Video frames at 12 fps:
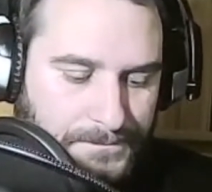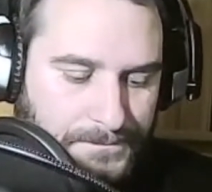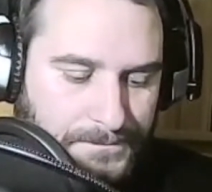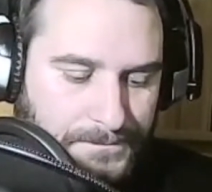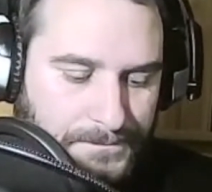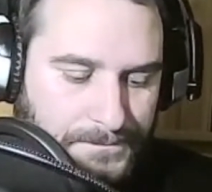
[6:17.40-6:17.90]

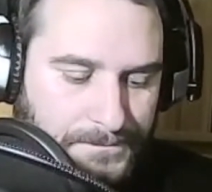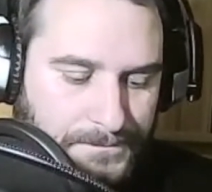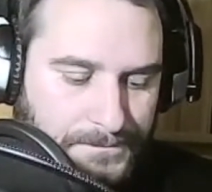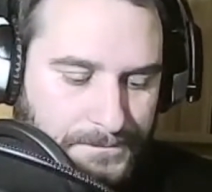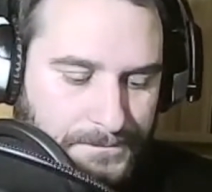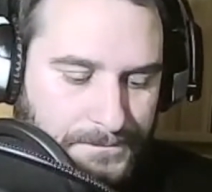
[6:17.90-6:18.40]
Saints
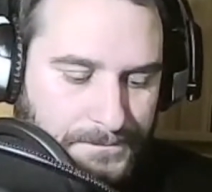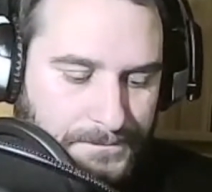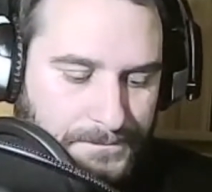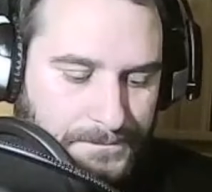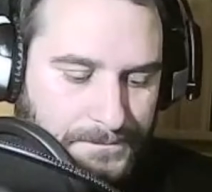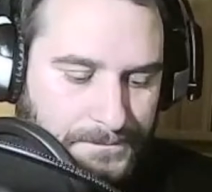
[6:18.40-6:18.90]

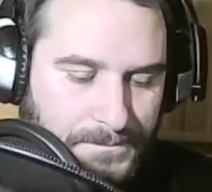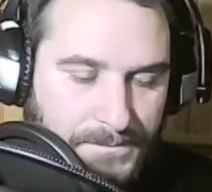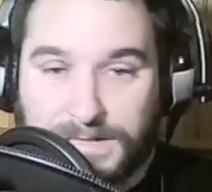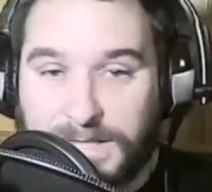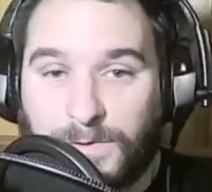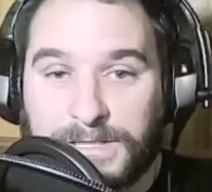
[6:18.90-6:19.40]
won
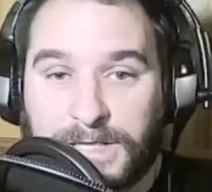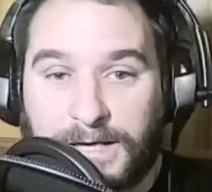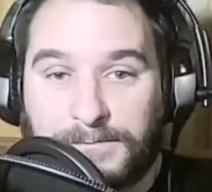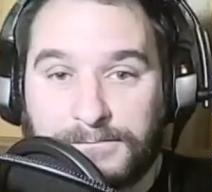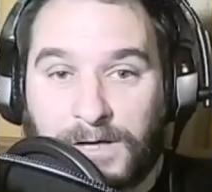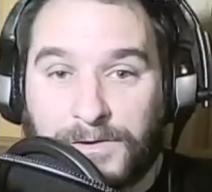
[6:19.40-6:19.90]
this game
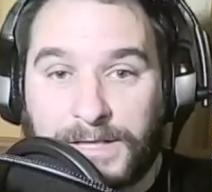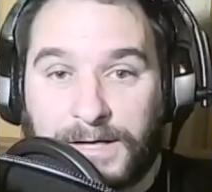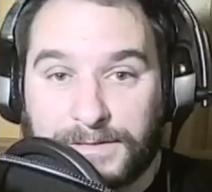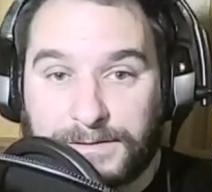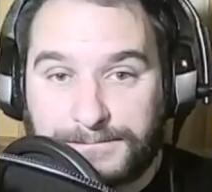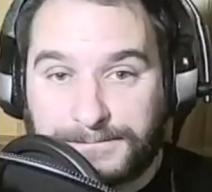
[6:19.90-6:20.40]
on all 3
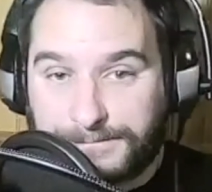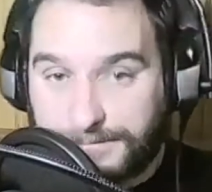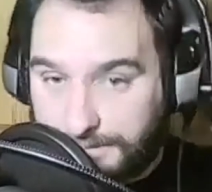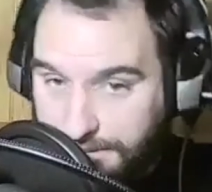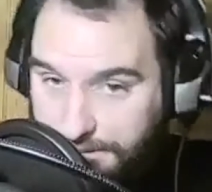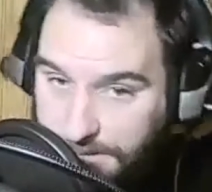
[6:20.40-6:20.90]
levels.
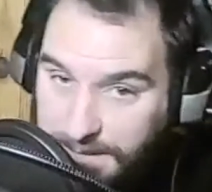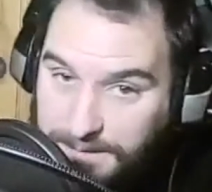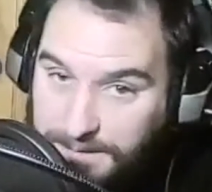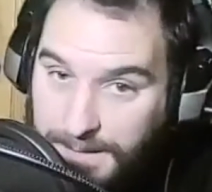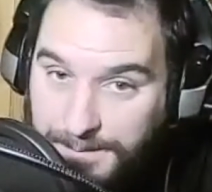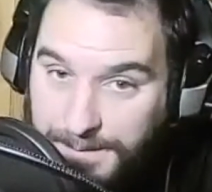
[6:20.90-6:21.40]

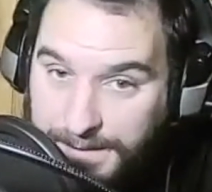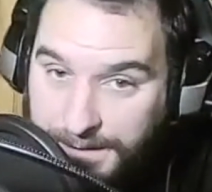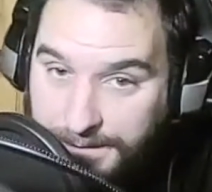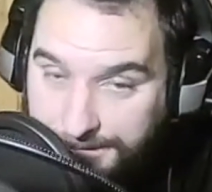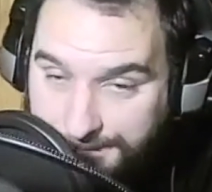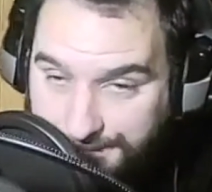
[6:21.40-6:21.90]

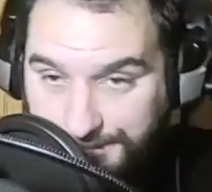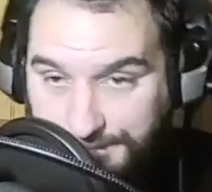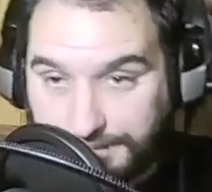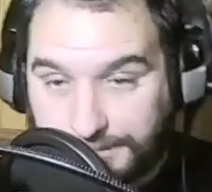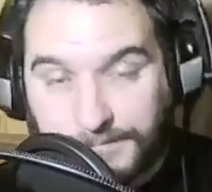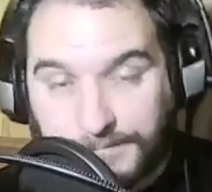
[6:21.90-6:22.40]
That's my opinion.